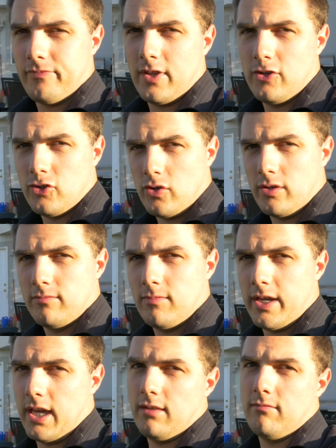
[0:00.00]
enjoy.
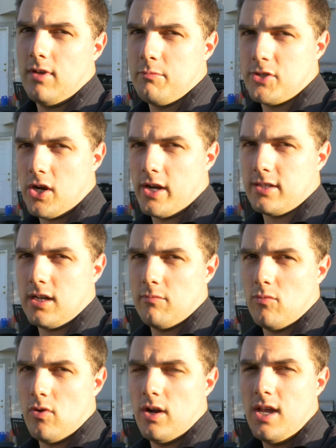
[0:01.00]
Again, I'm sorry it's not
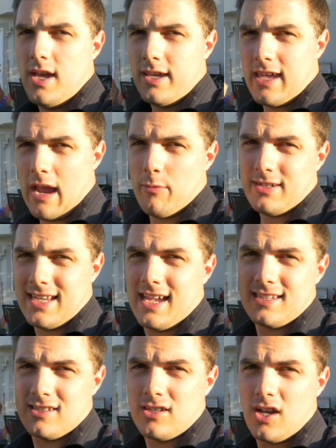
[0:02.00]
more. Camera
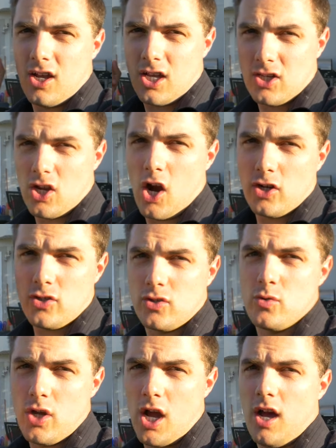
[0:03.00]
tests are
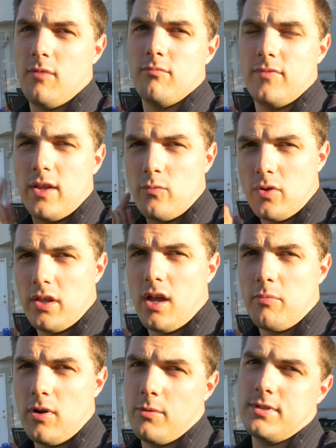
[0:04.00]
to come. They really,
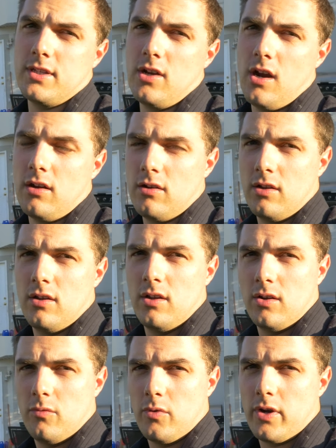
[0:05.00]
I promise they are.
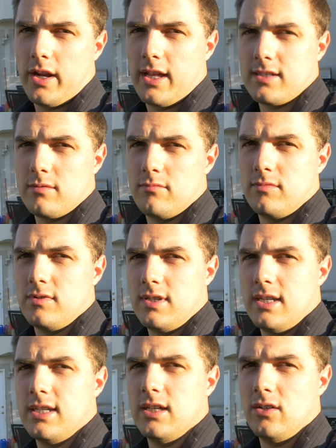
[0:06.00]
We're going to get some
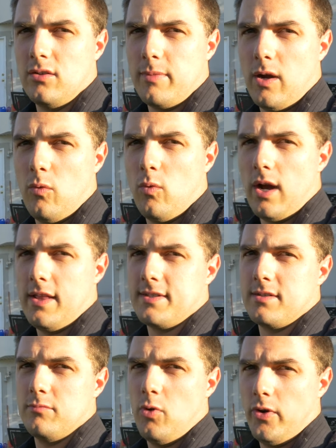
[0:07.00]
detailed about why this
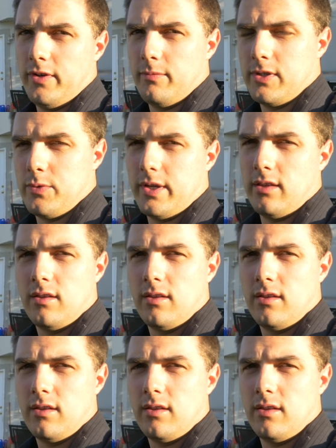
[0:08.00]
is important between